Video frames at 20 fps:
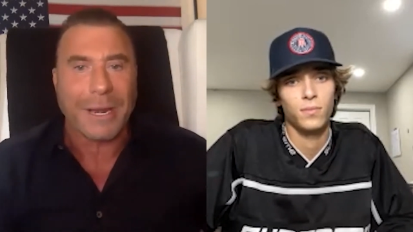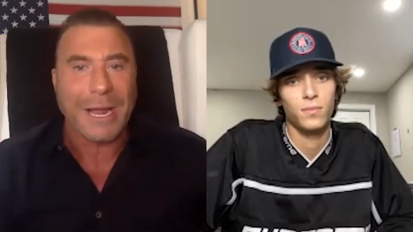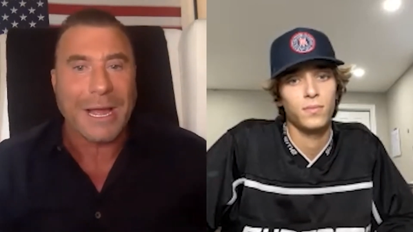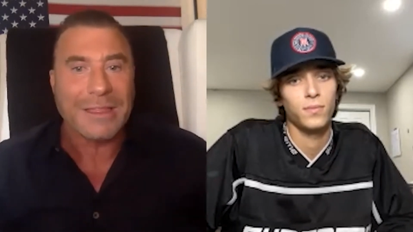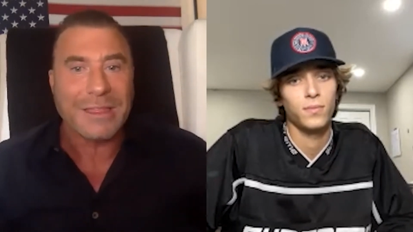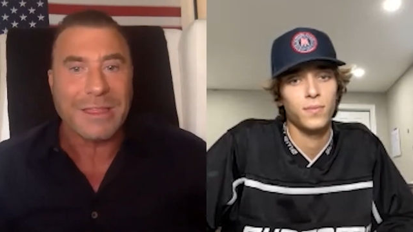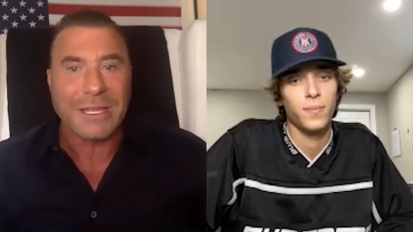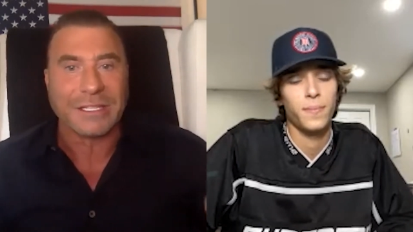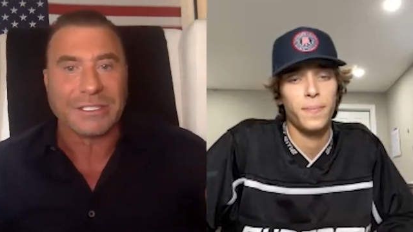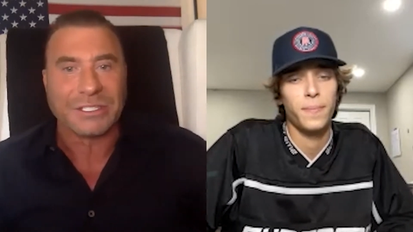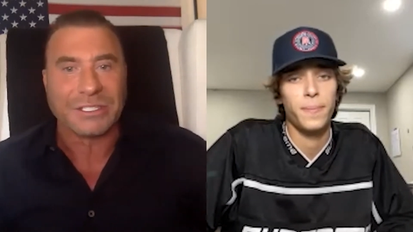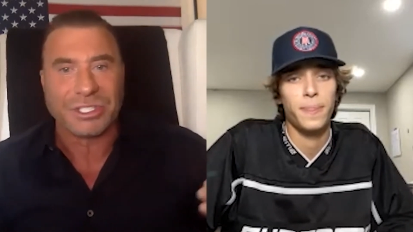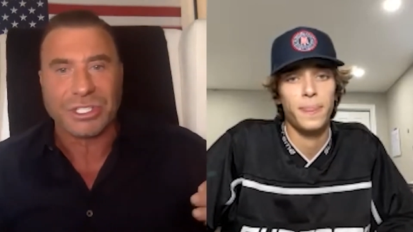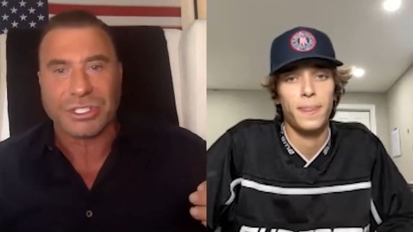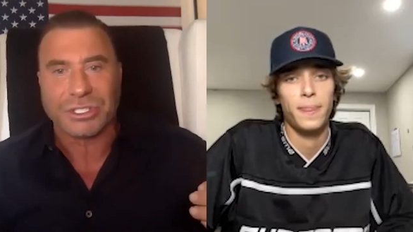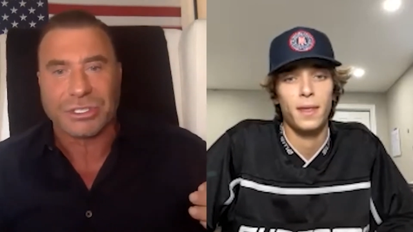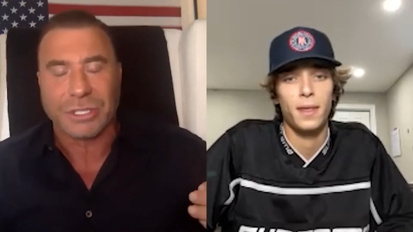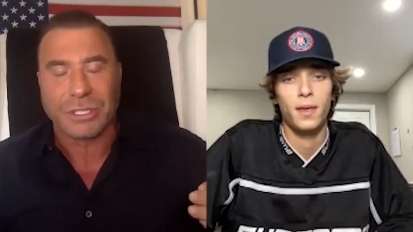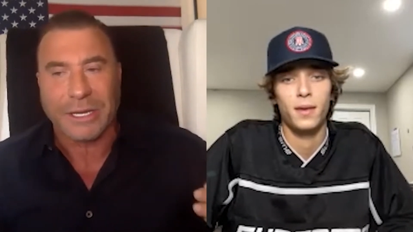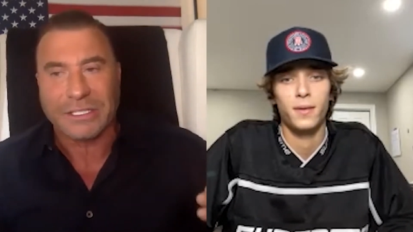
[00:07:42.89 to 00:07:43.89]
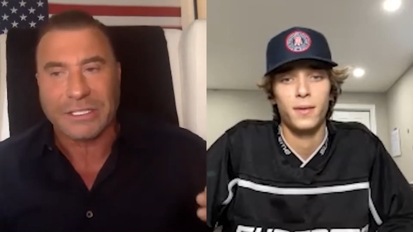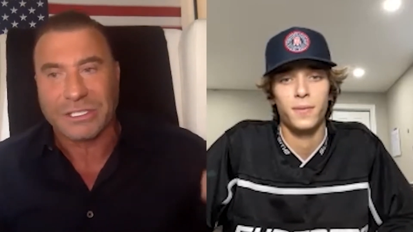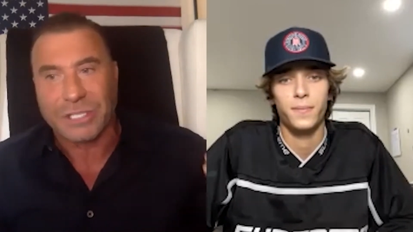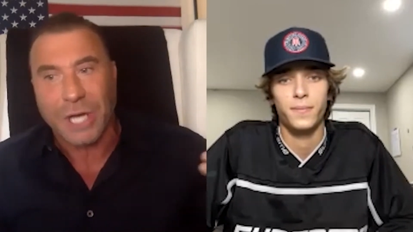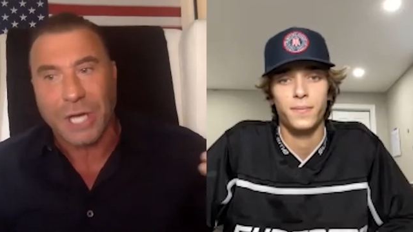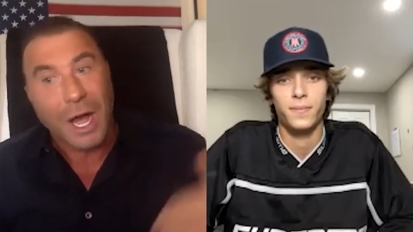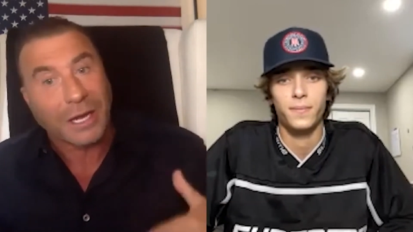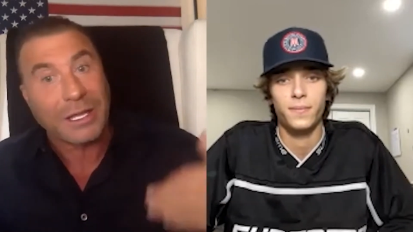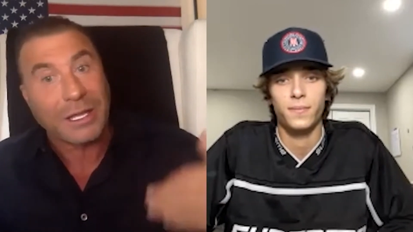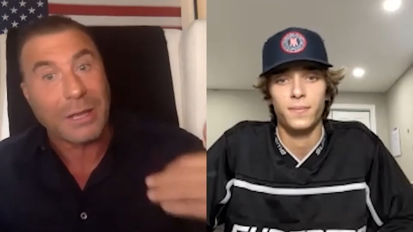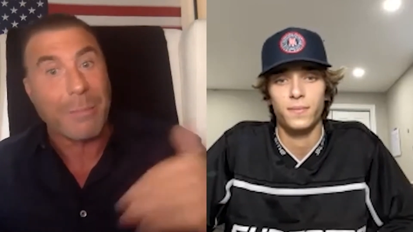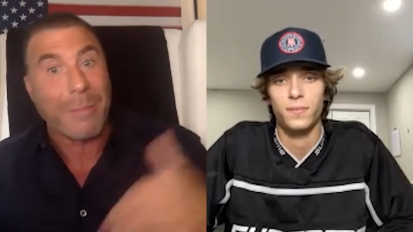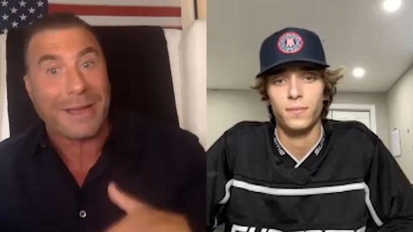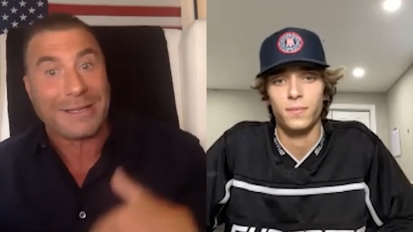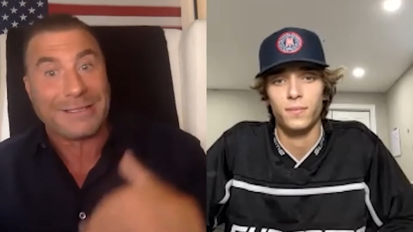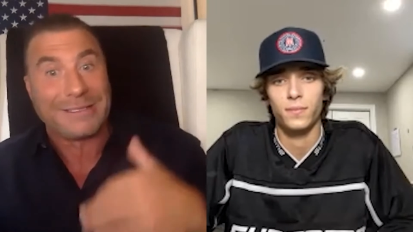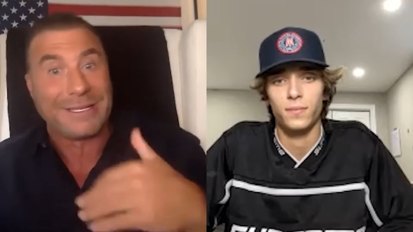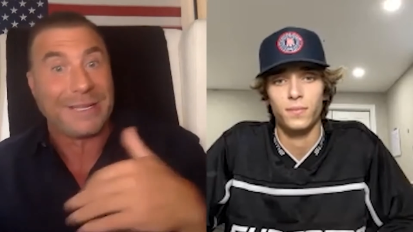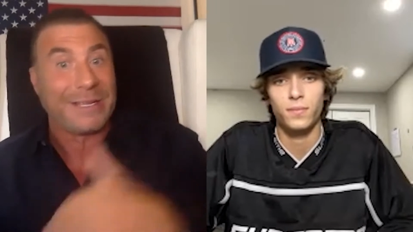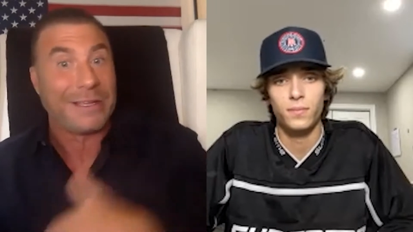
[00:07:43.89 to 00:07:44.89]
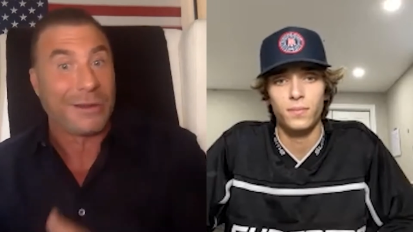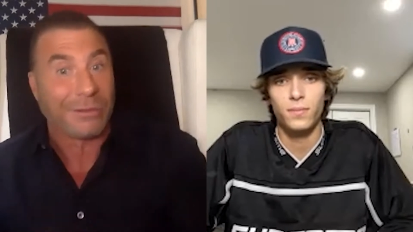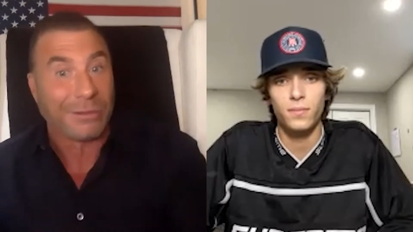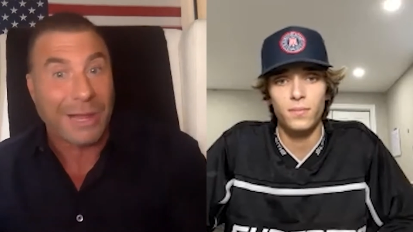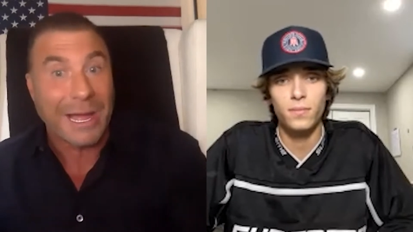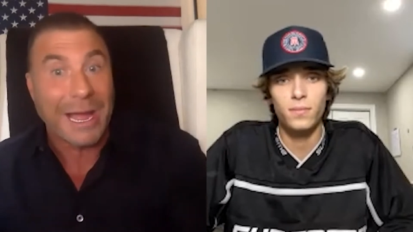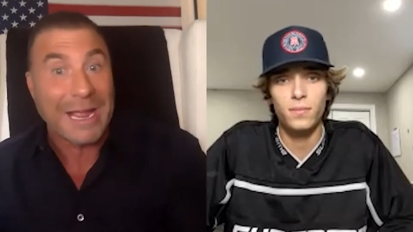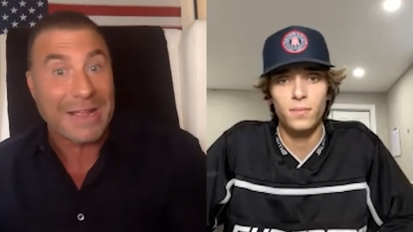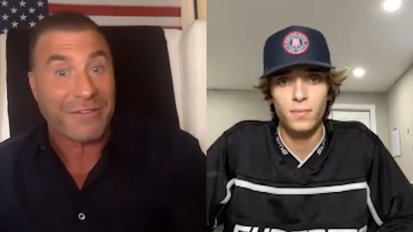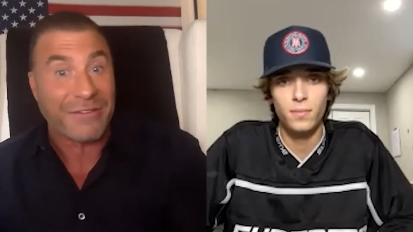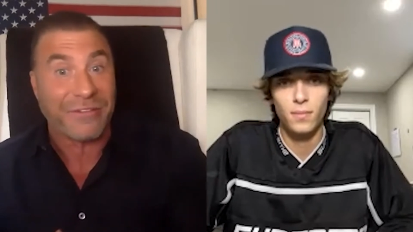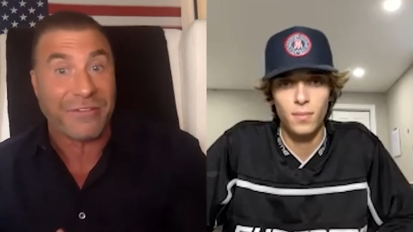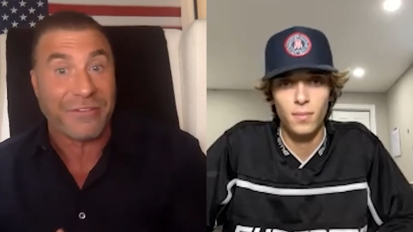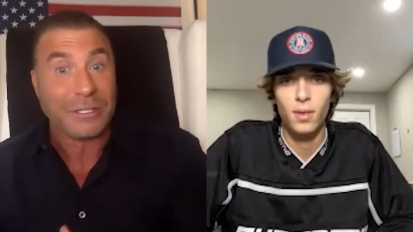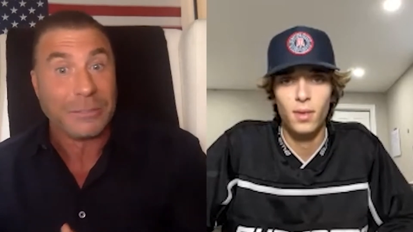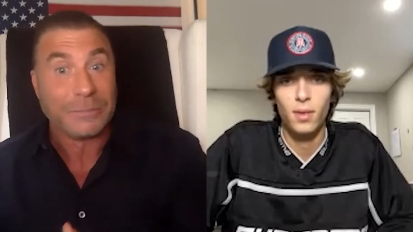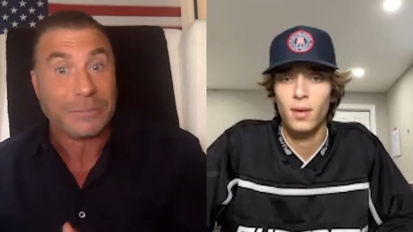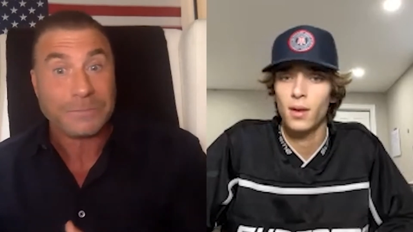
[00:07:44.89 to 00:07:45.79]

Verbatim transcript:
Speaker 1: but I think it's just like documenting your life.